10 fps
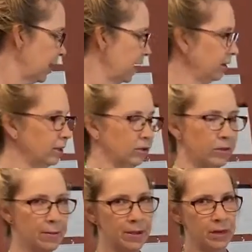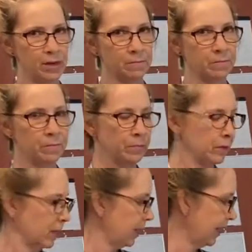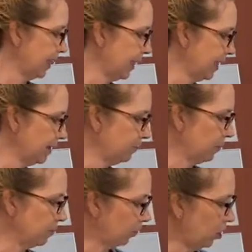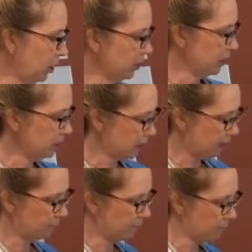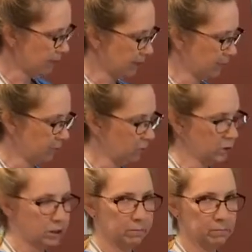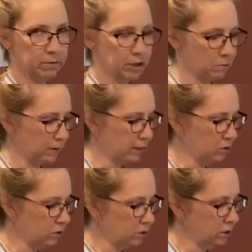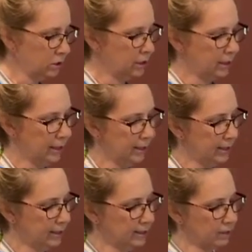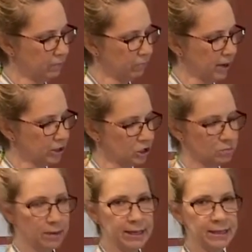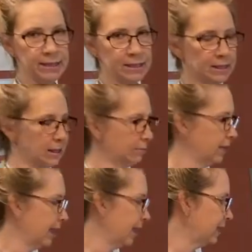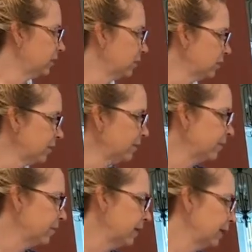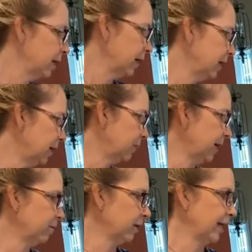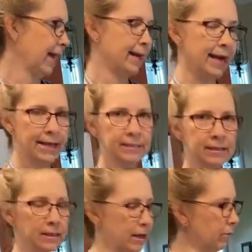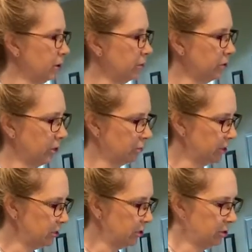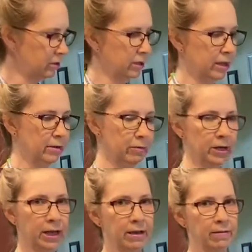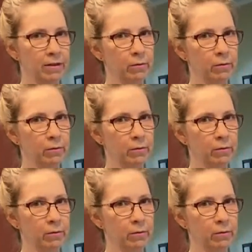a little lemon. And from the garden, I went and pulled some fresh basil and some fresh mint that I'm gonna add to it. And we're gonna add ice, and we're gonna put it in the blender, and we're gonna have a